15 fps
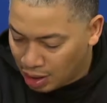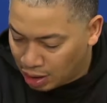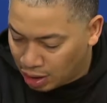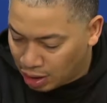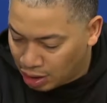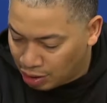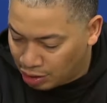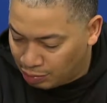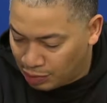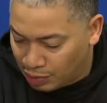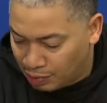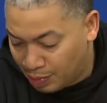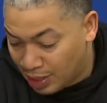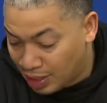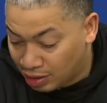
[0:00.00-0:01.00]
you know, it's
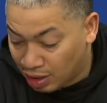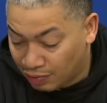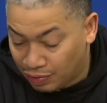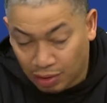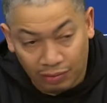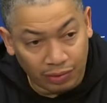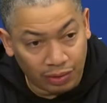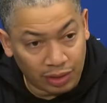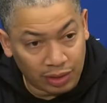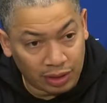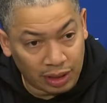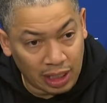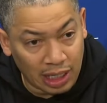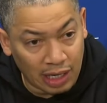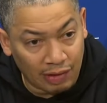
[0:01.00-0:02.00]
just been a tough year for
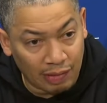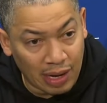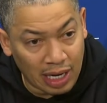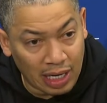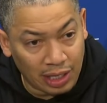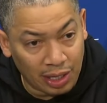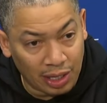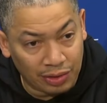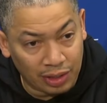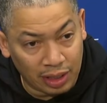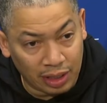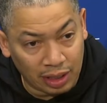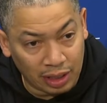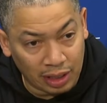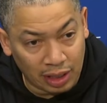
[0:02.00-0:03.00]
us getting everybody
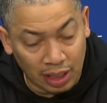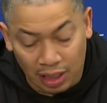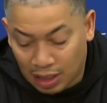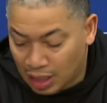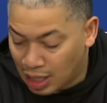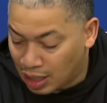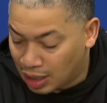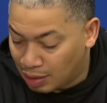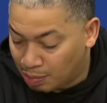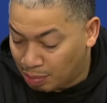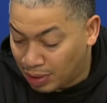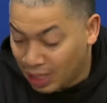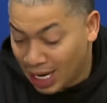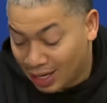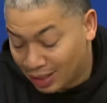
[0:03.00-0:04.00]
healthy and
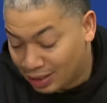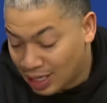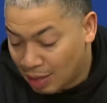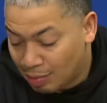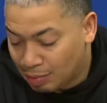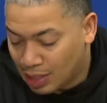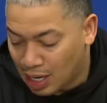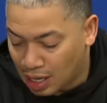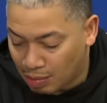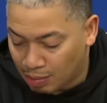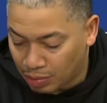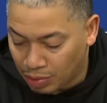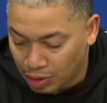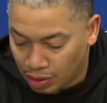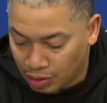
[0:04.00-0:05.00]
playing at the same time,
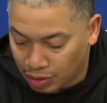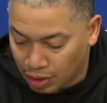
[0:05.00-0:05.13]
you know.